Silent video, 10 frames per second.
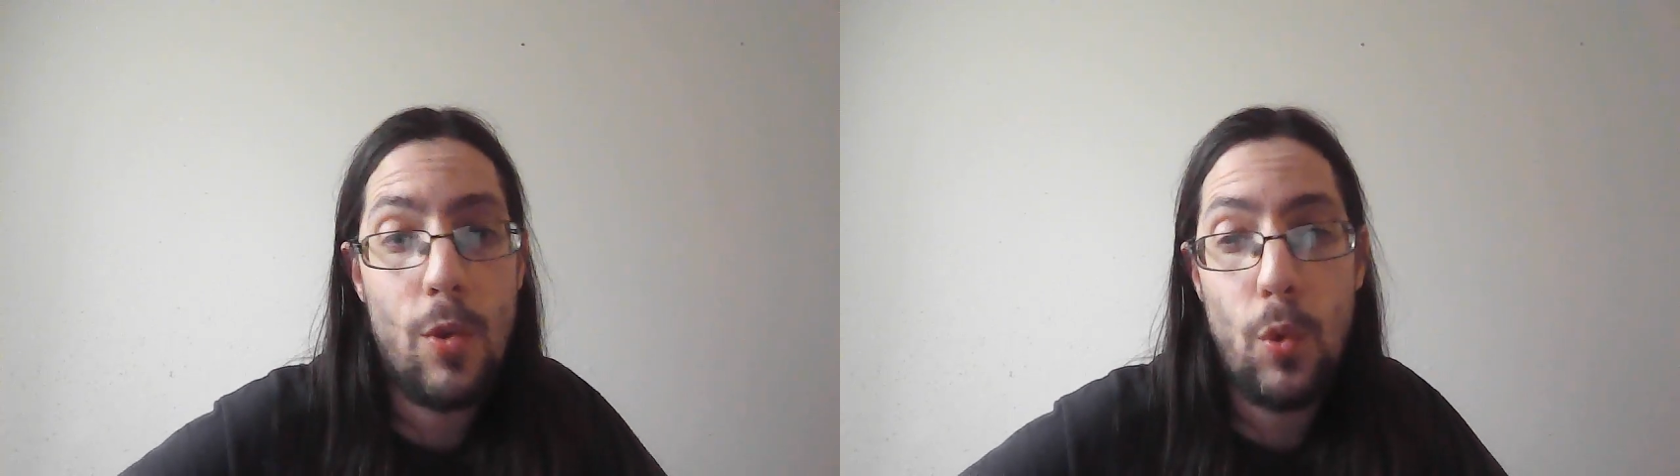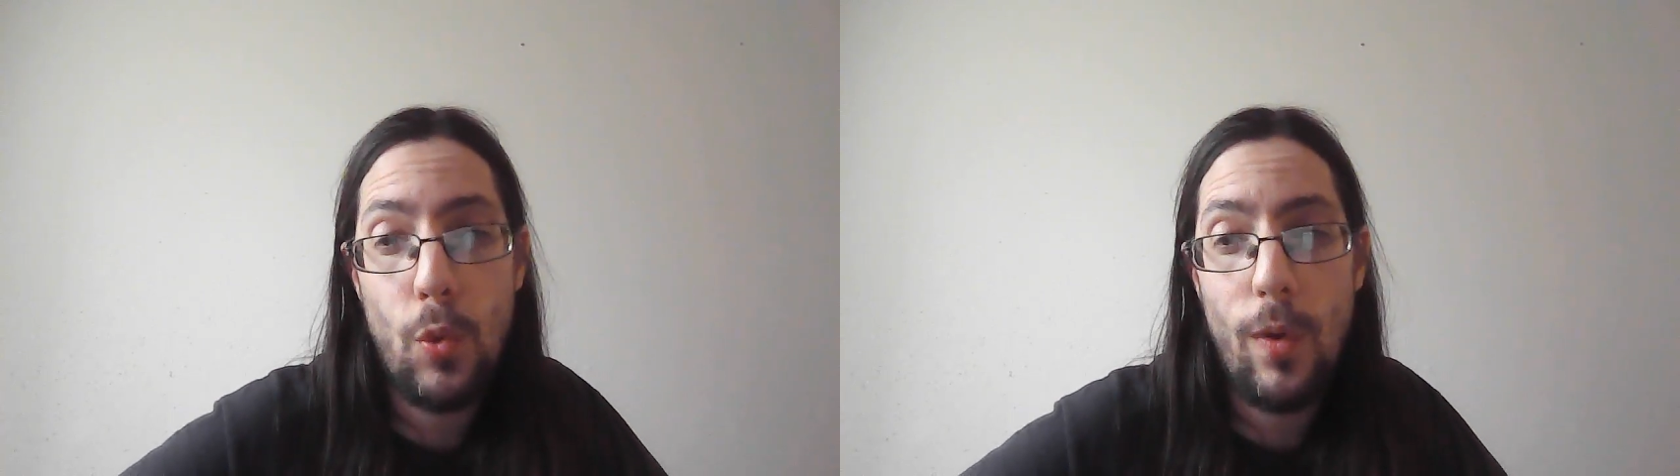
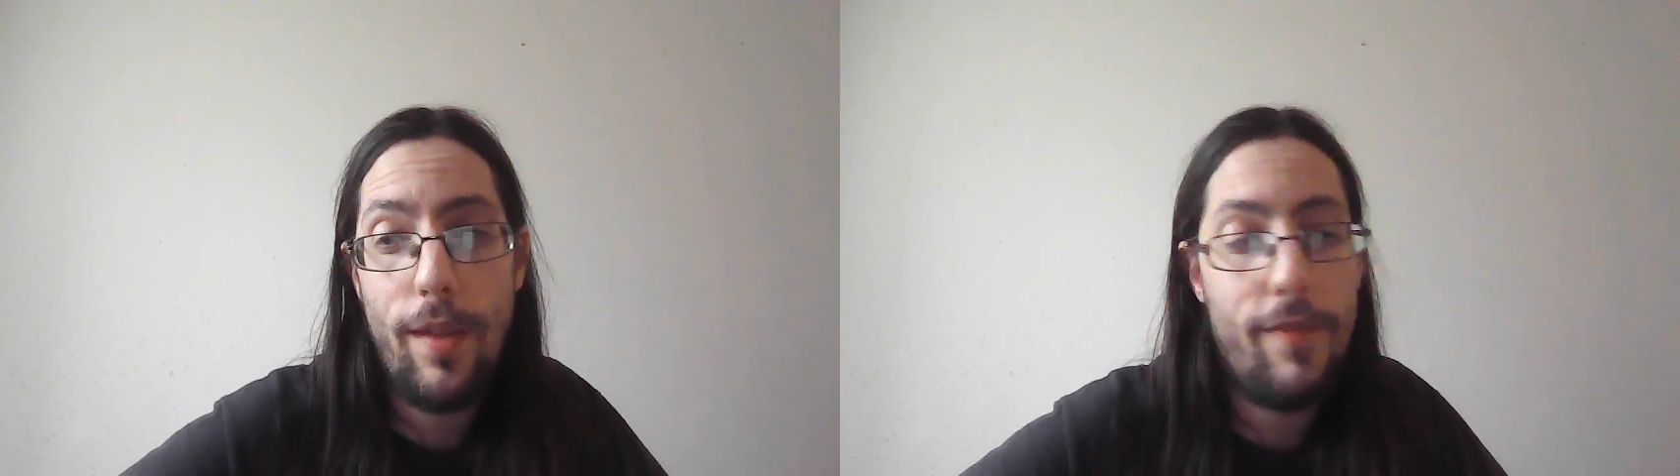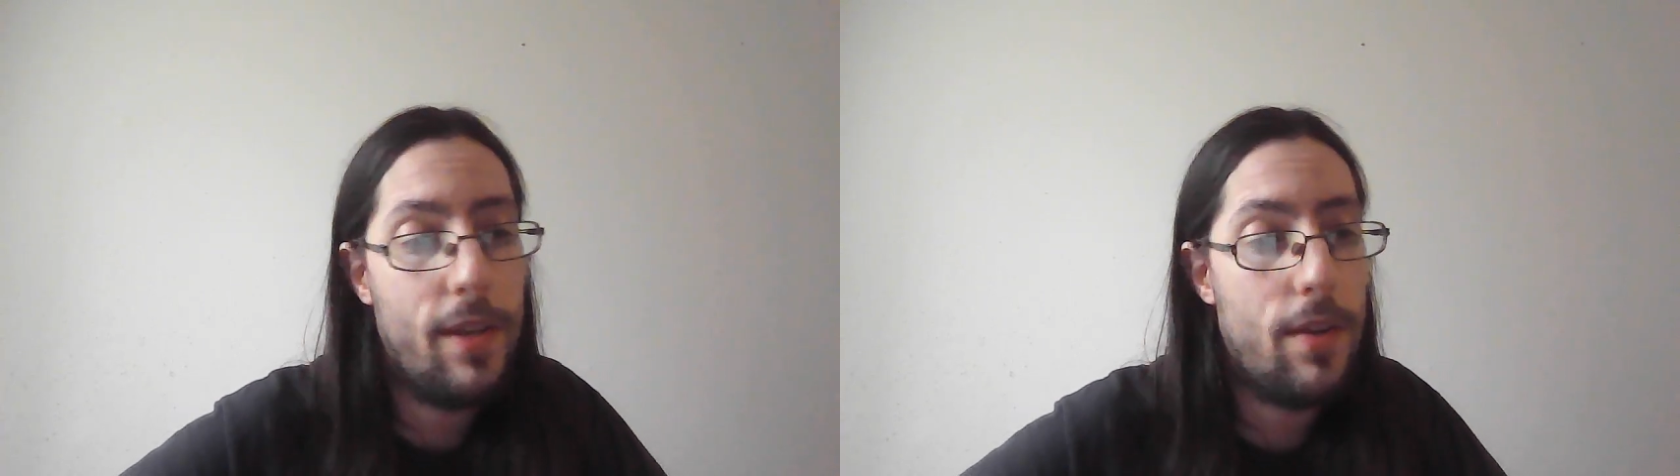cool
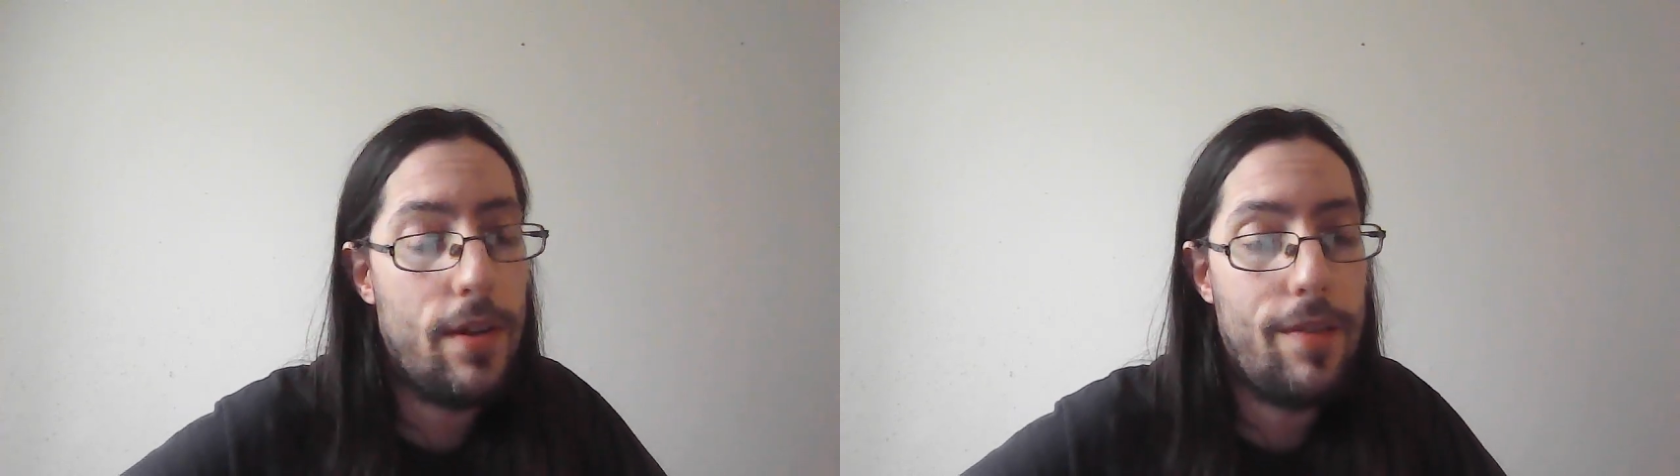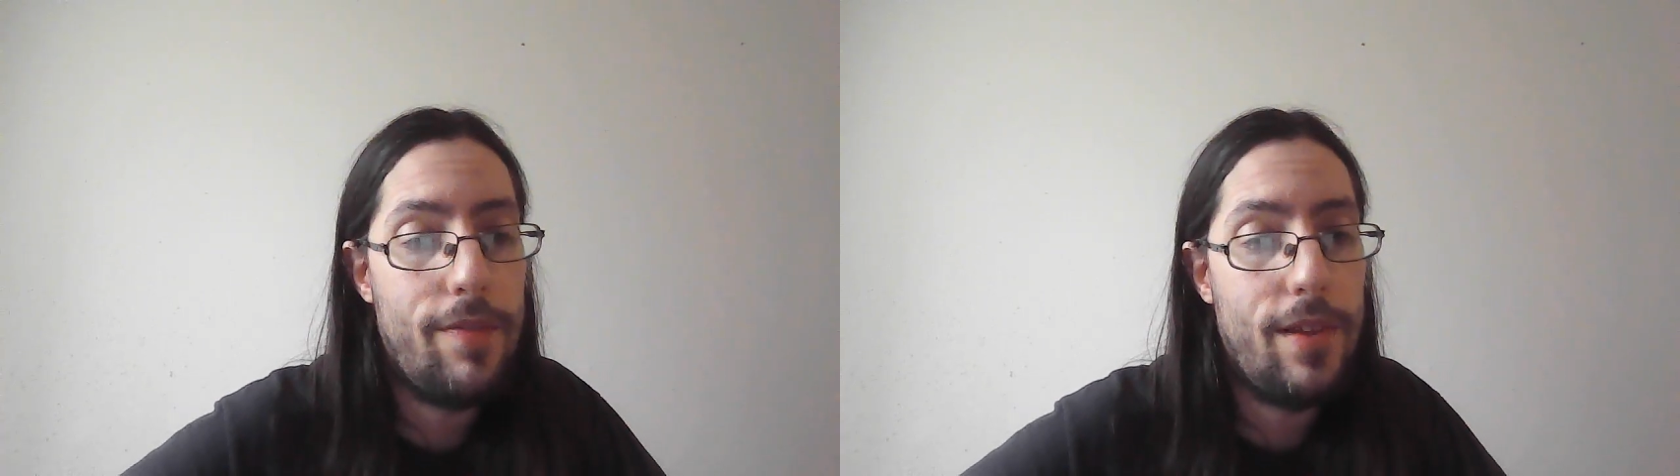if he could
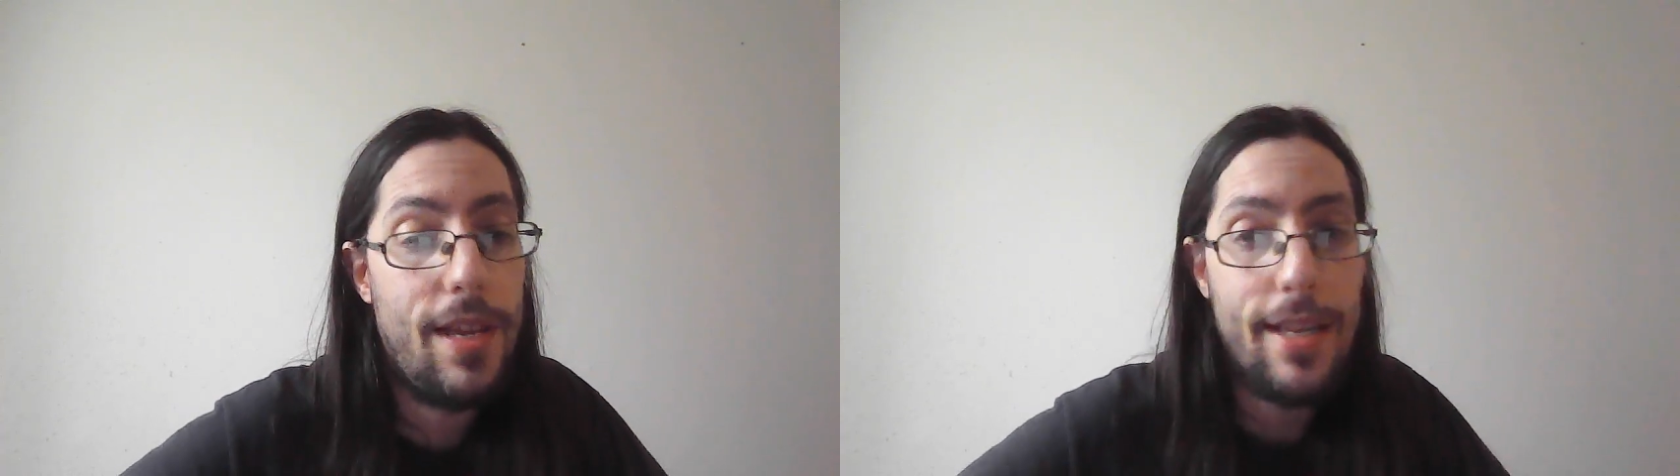have